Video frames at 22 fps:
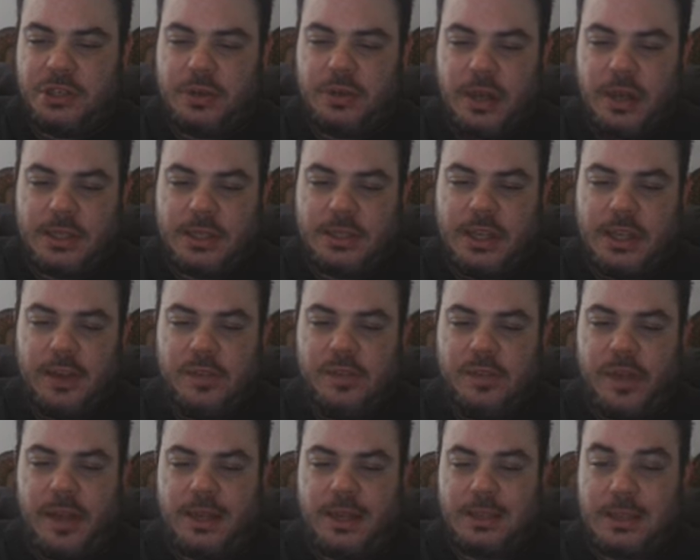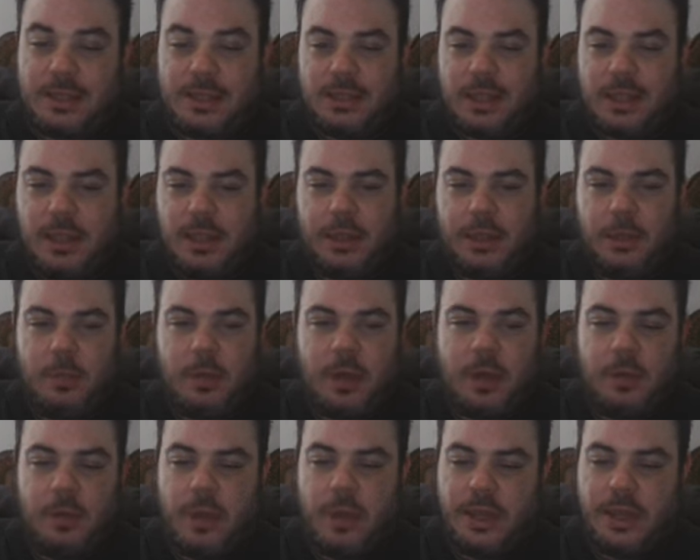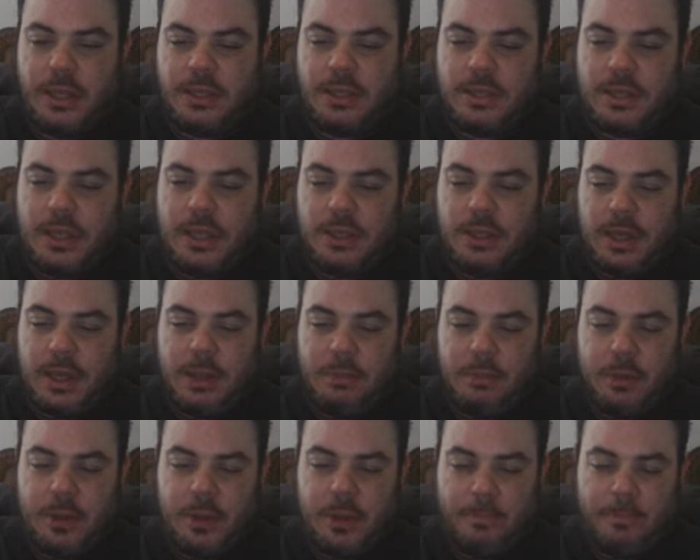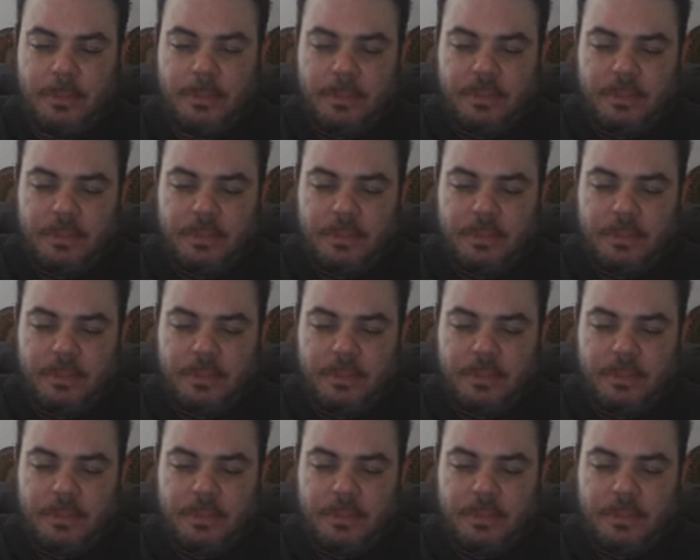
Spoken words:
trying to save face. That's likely why he said that, but,